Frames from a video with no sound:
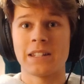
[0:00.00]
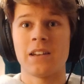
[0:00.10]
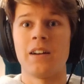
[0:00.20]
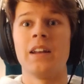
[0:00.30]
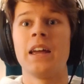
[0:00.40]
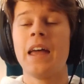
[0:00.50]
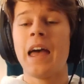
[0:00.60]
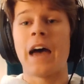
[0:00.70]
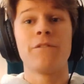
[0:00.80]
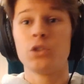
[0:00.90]
side,
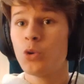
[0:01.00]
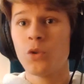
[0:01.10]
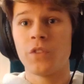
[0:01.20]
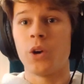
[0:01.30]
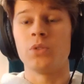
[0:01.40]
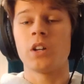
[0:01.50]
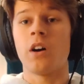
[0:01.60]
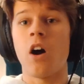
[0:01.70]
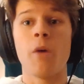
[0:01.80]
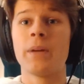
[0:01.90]
and for 2 of those,
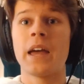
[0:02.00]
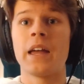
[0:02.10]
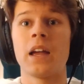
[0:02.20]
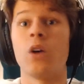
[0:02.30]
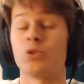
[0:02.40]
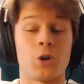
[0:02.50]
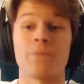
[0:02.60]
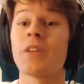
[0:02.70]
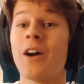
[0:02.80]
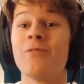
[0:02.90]

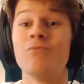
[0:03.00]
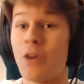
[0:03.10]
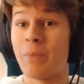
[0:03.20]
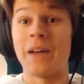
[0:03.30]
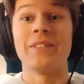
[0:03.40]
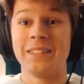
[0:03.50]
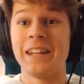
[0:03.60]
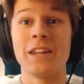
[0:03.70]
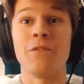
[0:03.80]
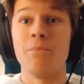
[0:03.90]
Rublev
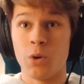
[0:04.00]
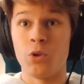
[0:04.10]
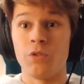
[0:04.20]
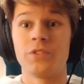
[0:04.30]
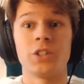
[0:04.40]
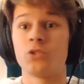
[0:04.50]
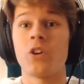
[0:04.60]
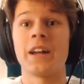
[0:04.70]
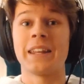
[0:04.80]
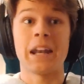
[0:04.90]
didn't even move to
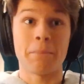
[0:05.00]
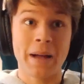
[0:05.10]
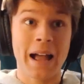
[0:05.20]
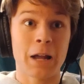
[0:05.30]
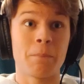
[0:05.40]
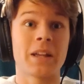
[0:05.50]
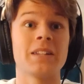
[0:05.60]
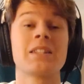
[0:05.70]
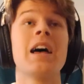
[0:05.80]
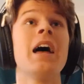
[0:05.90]
try and get it back,
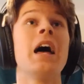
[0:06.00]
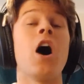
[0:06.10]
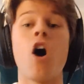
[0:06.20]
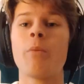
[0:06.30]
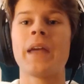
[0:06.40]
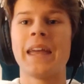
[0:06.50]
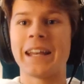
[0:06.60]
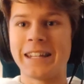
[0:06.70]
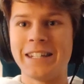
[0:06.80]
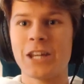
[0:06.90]
because RBA
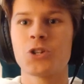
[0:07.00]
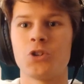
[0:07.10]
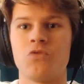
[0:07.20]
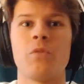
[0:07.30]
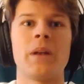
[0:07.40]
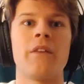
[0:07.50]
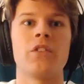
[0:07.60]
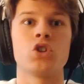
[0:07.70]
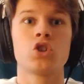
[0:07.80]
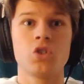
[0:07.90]
had conditioned Rublev
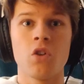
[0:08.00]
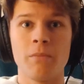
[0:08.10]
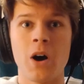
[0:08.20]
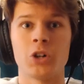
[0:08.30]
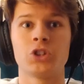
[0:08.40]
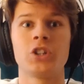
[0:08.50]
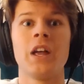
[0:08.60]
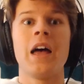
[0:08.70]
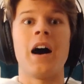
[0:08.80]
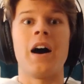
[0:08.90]
so much
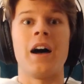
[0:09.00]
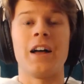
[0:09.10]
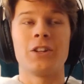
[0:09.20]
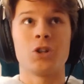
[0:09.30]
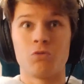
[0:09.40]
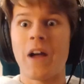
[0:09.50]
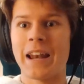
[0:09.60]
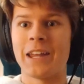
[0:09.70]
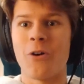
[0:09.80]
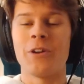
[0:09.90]
to
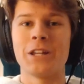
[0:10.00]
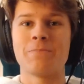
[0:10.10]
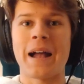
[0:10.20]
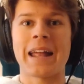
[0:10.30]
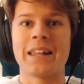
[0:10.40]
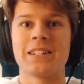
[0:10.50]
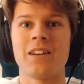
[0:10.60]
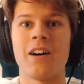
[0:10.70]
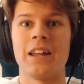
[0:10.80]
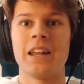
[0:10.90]
rally on his backhand
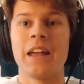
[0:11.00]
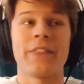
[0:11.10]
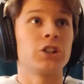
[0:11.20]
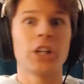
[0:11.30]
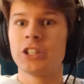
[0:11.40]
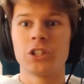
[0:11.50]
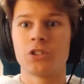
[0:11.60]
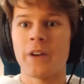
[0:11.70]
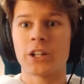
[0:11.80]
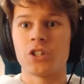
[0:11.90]
side that changing
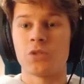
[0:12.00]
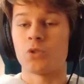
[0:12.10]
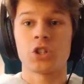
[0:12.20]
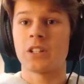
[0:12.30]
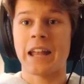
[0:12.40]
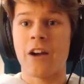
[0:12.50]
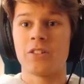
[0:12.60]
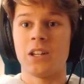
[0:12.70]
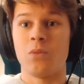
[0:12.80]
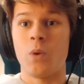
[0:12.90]
directions was just a
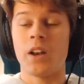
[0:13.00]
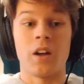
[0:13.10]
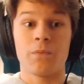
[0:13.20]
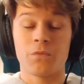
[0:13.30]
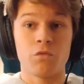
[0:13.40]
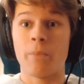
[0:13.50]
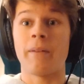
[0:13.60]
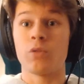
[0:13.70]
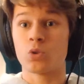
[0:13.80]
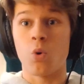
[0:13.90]
guaranteed winner.
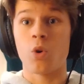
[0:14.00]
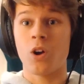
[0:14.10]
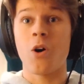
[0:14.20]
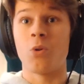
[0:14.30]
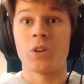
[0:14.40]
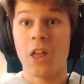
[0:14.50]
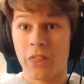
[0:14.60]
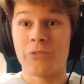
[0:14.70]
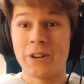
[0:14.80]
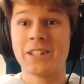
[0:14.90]
Rublev was caught cold
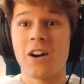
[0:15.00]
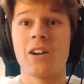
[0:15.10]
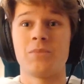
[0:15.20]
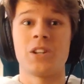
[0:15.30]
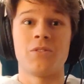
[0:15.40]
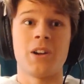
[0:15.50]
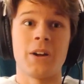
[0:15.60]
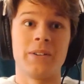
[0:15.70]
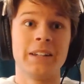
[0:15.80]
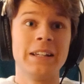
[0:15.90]
3 times in a
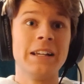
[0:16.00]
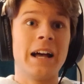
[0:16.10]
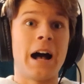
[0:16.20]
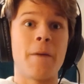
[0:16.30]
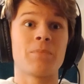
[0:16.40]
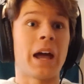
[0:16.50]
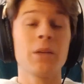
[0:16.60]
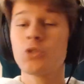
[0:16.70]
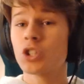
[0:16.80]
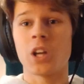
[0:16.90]
row.
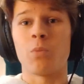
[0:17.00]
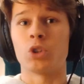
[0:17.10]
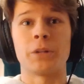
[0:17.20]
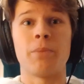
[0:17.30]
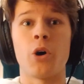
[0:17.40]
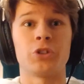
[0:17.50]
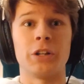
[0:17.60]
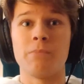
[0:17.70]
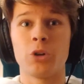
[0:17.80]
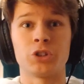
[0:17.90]
And it was just like watching
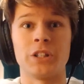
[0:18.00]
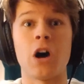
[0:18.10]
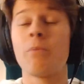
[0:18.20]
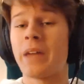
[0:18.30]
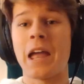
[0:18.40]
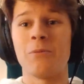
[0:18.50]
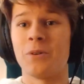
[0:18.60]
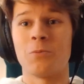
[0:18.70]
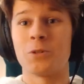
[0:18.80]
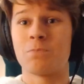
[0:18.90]
poetry in motion.
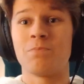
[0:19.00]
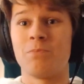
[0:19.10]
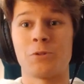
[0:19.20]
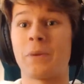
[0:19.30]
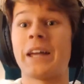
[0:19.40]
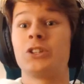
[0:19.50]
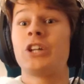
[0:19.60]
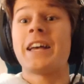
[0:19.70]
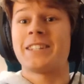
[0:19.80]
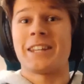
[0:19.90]
RBA was playing
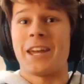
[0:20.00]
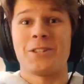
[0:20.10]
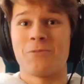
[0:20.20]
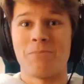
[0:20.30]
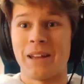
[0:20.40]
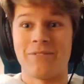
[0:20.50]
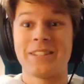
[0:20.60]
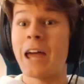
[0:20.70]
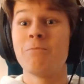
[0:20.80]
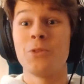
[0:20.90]
chess against Rublev
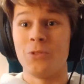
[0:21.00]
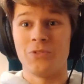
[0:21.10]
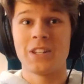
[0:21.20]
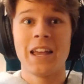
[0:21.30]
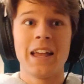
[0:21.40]
10 moves